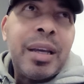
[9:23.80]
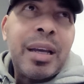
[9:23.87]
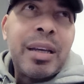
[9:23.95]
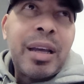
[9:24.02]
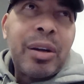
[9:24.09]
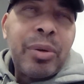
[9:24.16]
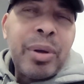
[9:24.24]

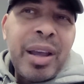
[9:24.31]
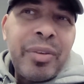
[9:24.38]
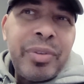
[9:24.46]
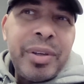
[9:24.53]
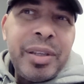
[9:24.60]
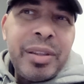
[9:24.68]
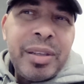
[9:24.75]
I don't have
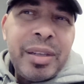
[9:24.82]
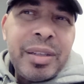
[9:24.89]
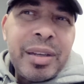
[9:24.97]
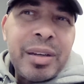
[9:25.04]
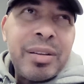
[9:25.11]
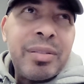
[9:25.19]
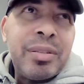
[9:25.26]
anything that
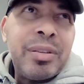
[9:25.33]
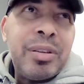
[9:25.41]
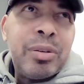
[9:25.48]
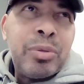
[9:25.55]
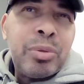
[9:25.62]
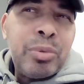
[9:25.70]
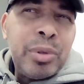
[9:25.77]
it
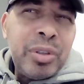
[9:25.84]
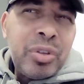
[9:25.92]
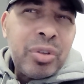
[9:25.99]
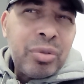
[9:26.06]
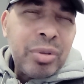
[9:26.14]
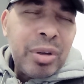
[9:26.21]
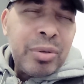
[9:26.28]
really
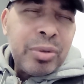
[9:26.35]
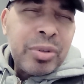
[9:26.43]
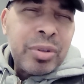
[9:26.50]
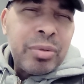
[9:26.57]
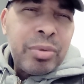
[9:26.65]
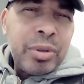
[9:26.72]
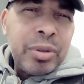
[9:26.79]
struggles to
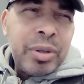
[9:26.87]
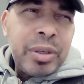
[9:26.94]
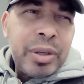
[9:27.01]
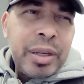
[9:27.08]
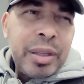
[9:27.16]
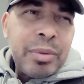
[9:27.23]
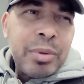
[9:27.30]
run on
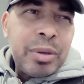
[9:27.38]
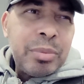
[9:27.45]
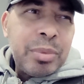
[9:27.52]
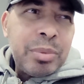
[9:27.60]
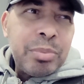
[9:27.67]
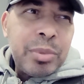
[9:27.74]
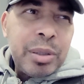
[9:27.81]

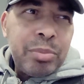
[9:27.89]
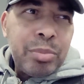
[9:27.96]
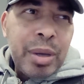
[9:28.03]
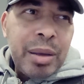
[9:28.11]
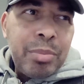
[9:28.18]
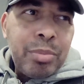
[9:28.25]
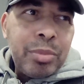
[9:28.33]

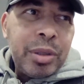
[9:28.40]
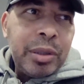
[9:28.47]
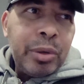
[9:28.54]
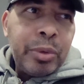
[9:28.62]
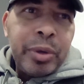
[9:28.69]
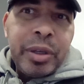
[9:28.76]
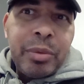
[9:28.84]
the
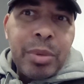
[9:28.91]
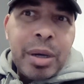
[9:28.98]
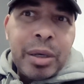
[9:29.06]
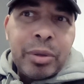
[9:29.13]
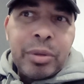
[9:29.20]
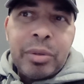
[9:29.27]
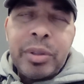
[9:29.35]
lower end
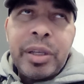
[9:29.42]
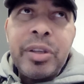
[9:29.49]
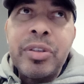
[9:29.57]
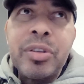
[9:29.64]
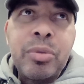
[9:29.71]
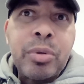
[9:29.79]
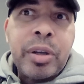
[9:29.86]
model of the
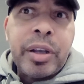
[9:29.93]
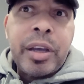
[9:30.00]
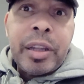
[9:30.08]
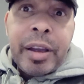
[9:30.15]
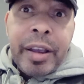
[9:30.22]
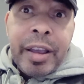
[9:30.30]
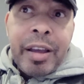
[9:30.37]
Asus ROG
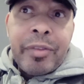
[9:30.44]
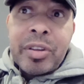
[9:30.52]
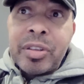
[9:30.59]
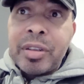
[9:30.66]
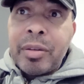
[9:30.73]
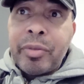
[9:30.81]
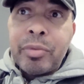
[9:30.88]
Ally I have,
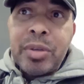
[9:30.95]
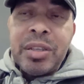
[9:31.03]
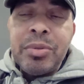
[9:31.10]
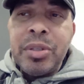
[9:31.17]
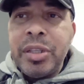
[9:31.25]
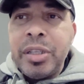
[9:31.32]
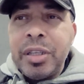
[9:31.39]
except for maybe
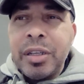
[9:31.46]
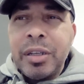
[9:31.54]
the